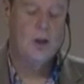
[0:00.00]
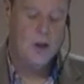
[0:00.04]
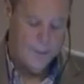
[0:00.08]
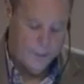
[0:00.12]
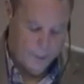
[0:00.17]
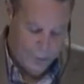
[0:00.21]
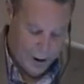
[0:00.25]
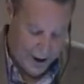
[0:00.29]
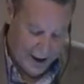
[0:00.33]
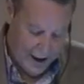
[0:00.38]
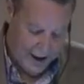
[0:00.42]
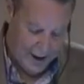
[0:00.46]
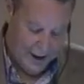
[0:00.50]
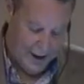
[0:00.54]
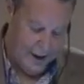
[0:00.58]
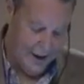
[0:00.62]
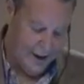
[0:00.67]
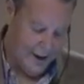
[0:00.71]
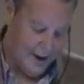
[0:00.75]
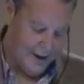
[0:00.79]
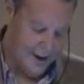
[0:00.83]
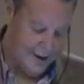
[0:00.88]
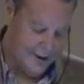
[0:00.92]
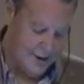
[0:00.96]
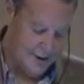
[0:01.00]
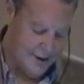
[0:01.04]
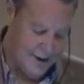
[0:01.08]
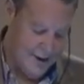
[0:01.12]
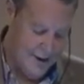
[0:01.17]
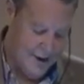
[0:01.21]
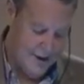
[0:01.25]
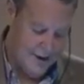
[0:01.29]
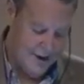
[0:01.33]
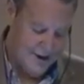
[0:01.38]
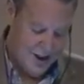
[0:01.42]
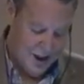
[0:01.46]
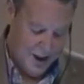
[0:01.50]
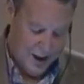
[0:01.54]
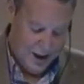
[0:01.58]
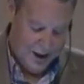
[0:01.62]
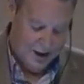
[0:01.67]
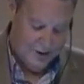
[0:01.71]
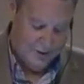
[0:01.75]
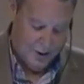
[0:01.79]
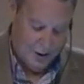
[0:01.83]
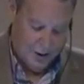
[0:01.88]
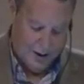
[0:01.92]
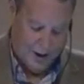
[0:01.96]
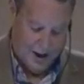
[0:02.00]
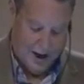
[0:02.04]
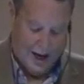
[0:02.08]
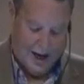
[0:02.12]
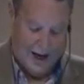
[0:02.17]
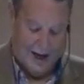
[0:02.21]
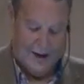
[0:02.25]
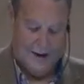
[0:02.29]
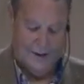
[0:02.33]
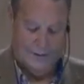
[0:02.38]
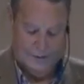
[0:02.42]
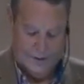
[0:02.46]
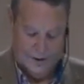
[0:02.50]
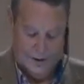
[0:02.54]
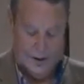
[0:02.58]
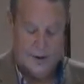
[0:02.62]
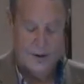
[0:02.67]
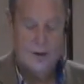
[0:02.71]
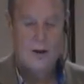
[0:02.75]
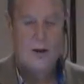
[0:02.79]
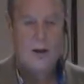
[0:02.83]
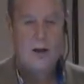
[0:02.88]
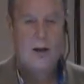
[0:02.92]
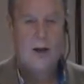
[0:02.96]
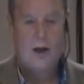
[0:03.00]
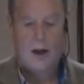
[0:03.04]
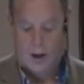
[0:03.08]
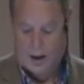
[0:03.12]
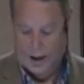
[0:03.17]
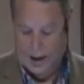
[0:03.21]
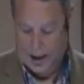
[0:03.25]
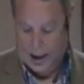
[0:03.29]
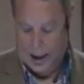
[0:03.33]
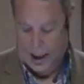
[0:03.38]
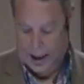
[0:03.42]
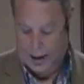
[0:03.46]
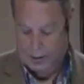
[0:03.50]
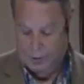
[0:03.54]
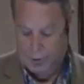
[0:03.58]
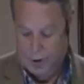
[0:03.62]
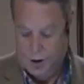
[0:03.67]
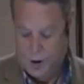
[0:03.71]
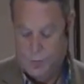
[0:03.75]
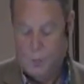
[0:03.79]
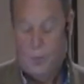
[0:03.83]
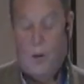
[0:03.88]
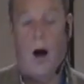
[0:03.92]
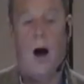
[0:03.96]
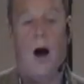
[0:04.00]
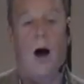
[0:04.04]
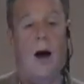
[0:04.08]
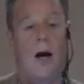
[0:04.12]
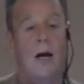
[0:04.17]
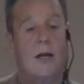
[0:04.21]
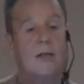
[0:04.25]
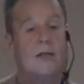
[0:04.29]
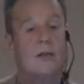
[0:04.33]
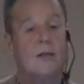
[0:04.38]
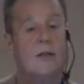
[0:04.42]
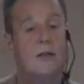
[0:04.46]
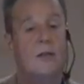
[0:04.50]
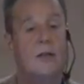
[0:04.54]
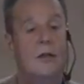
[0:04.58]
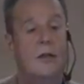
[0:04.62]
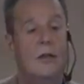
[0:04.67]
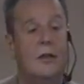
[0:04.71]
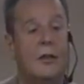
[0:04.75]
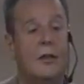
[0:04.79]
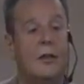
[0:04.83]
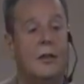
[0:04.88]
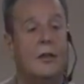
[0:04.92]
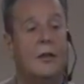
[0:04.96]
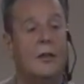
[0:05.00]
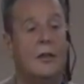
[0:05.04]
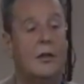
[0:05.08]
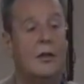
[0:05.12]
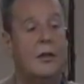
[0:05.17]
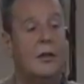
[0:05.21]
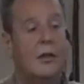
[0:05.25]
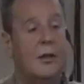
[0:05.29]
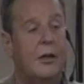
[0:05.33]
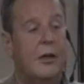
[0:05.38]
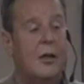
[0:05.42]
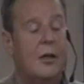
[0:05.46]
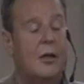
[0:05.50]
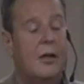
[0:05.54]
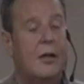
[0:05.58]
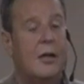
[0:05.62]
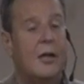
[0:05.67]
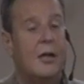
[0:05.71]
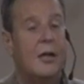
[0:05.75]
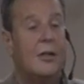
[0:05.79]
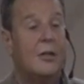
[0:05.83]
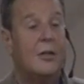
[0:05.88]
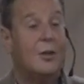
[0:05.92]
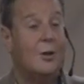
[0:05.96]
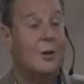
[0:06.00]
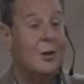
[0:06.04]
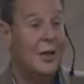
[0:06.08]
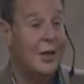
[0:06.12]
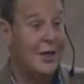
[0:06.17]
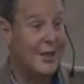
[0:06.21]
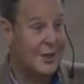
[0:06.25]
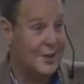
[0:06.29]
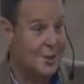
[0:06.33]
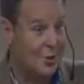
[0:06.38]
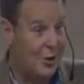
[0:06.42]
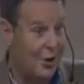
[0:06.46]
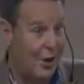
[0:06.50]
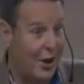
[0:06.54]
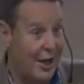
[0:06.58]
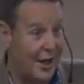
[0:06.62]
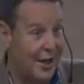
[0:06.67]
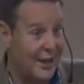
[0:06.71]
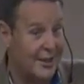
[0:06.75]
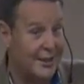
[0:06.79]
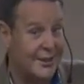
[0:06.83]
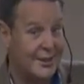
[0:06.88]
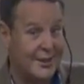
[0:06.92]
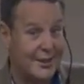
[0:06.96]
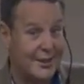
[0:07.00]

should compel us to live our lives in response to His grace.